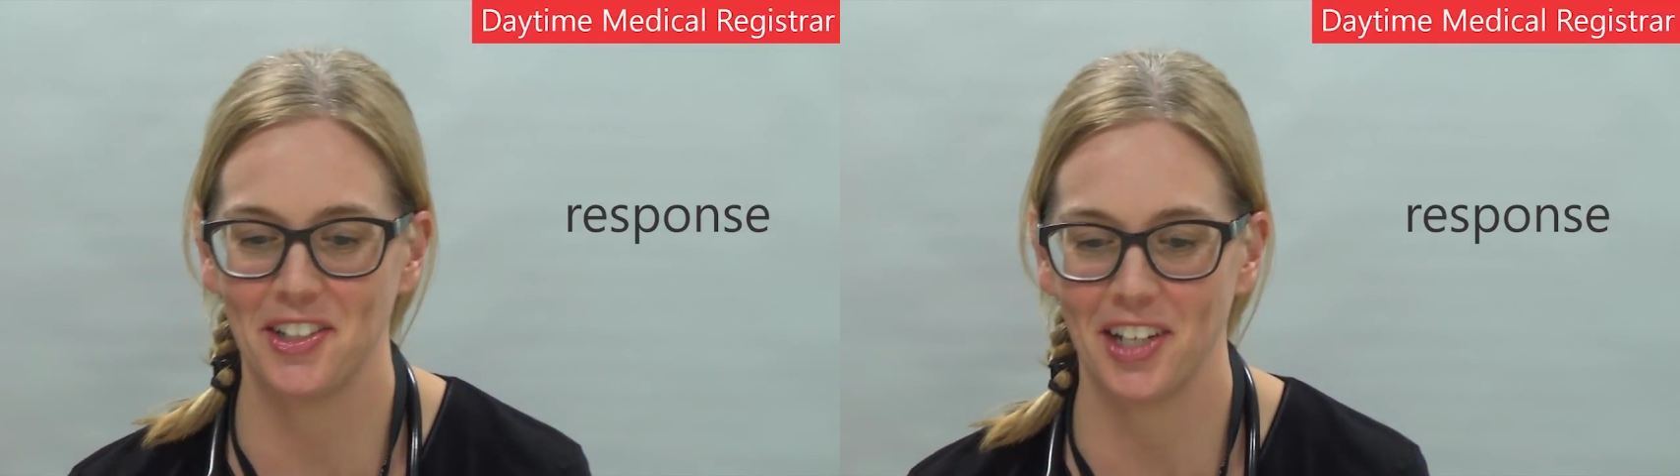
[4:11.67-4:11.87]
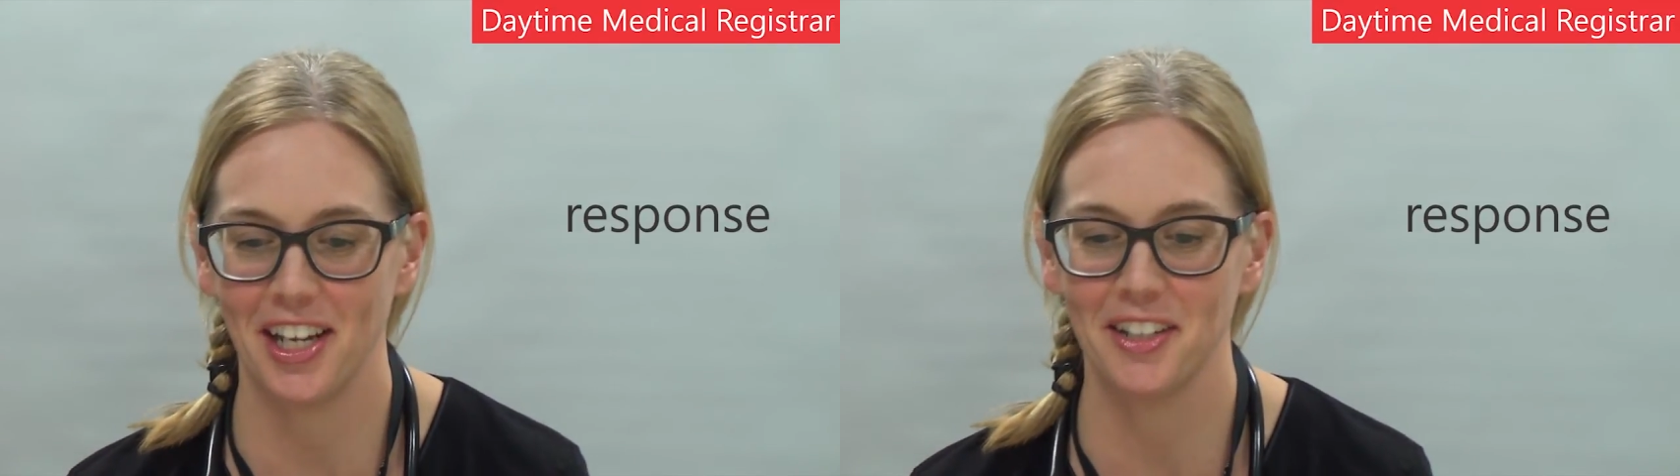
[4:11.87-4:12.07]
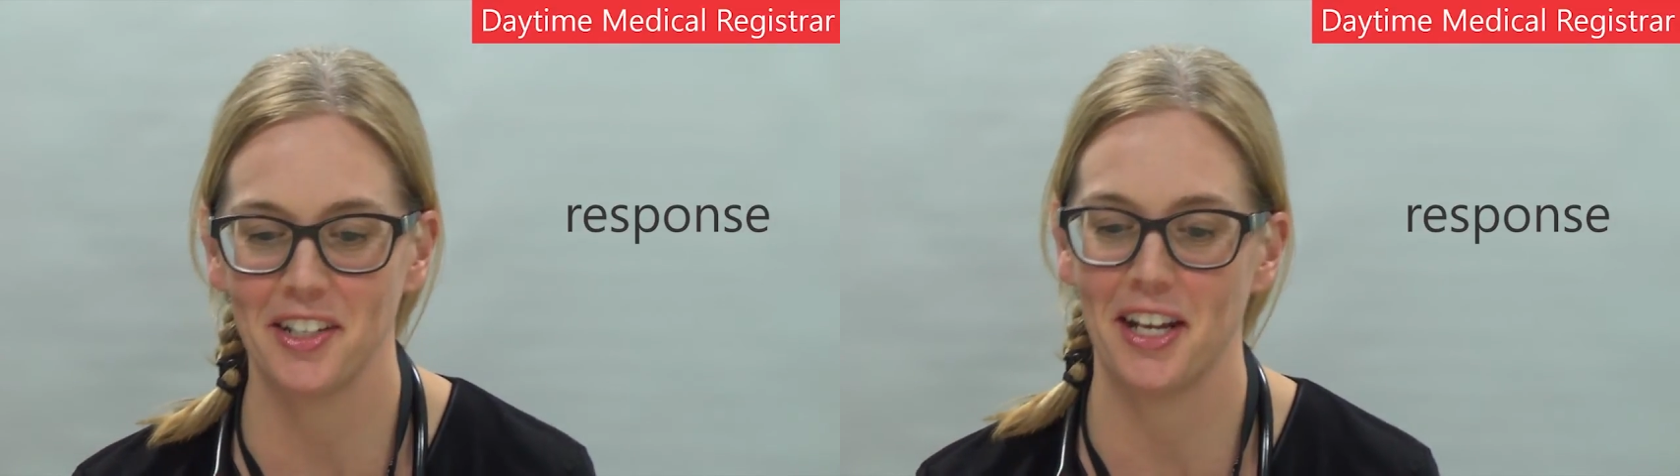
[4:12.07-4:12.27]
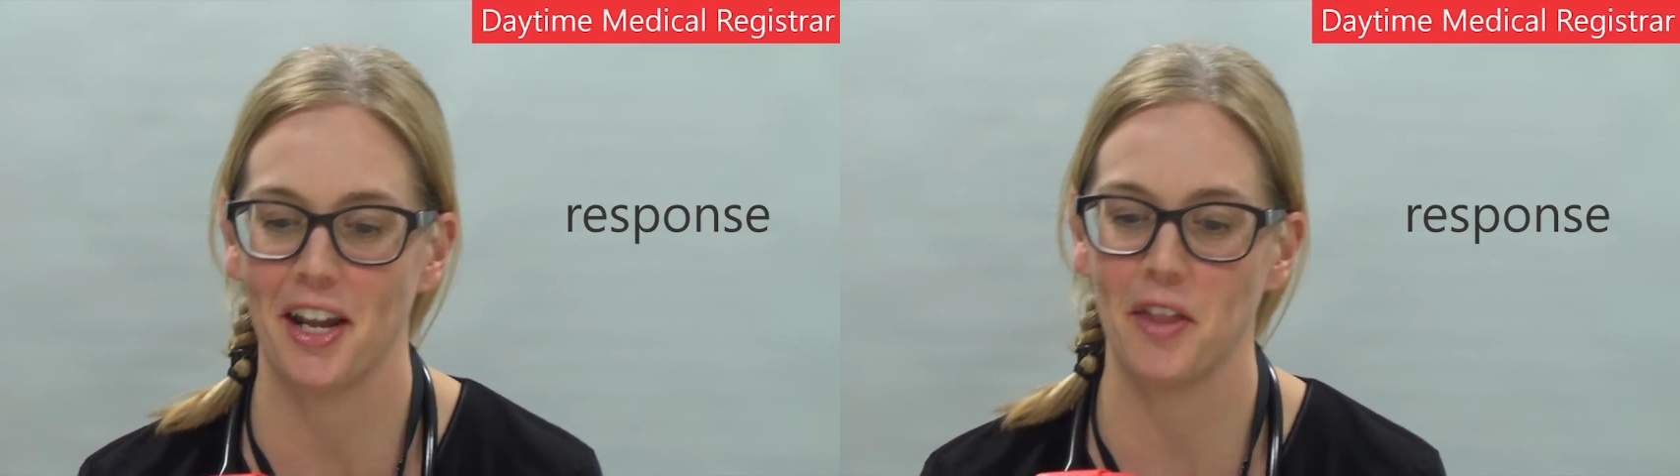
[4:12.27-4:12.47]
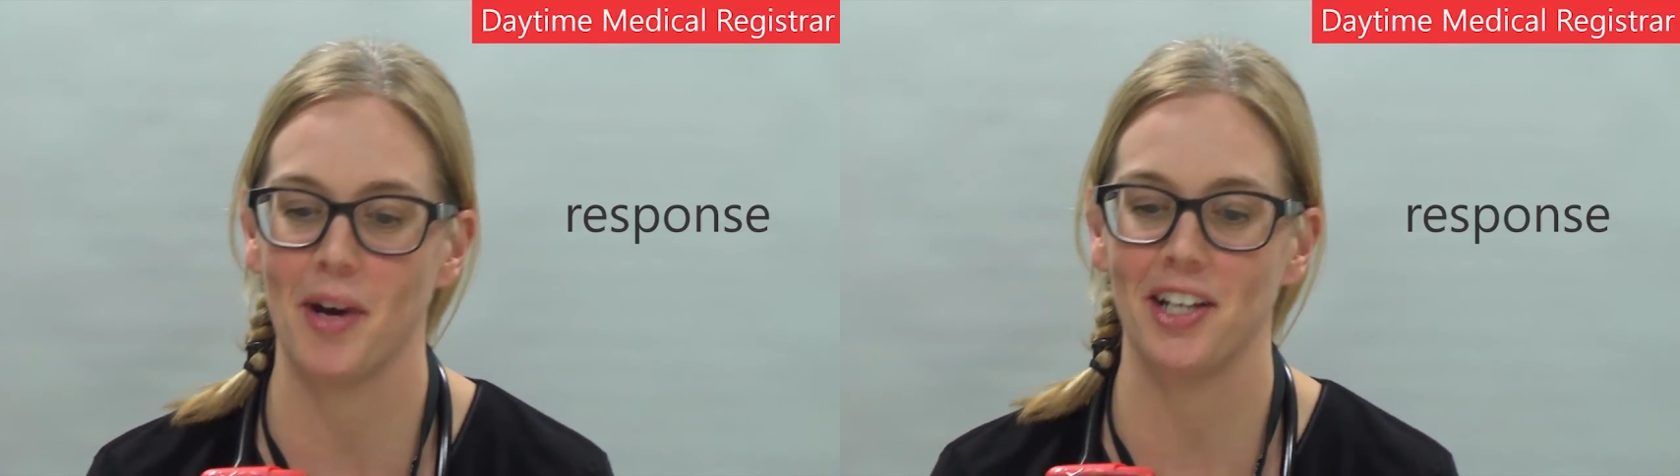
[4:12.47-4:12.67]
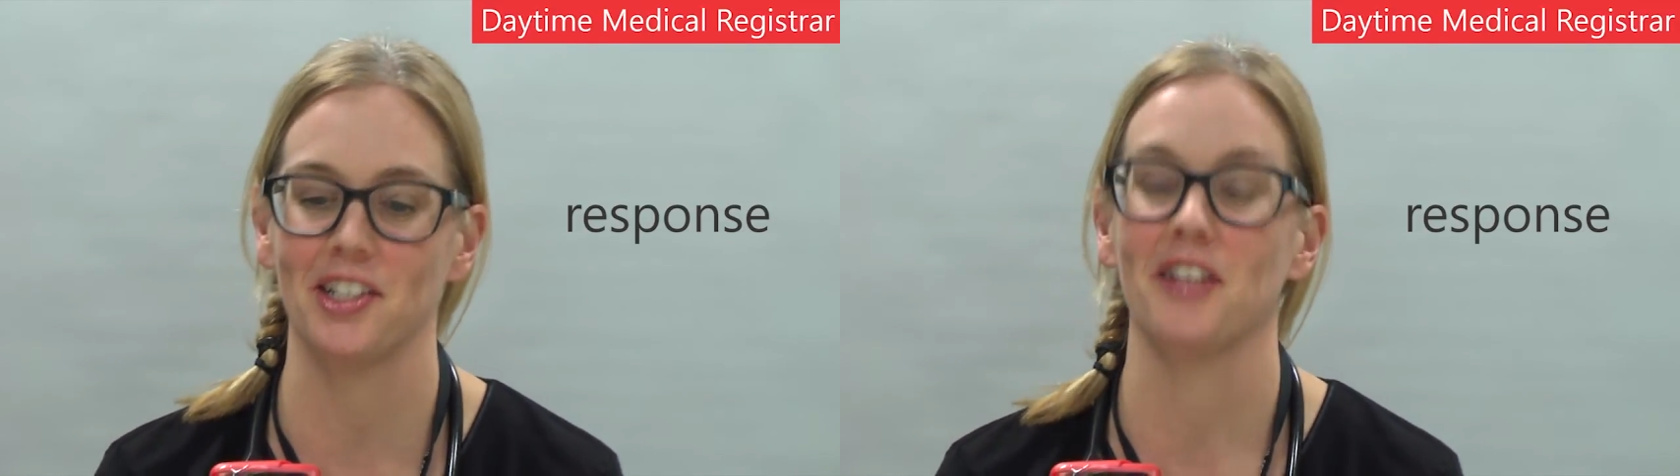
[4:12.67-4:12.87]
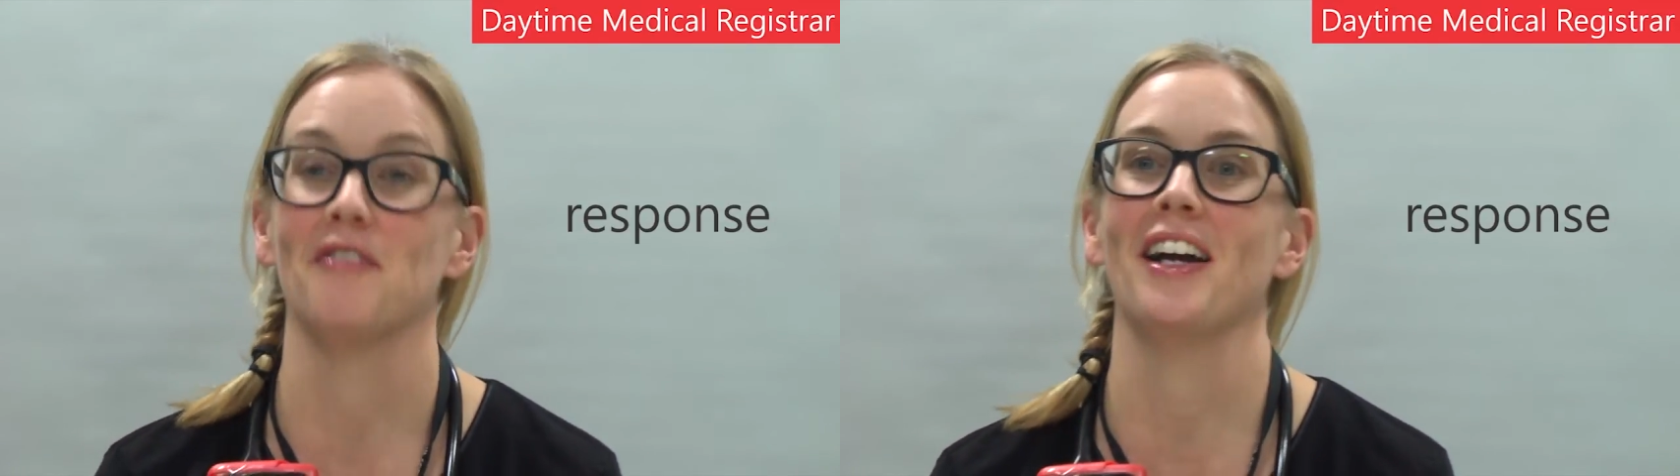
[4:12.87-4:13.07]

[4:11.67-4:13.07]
she hit another patient in the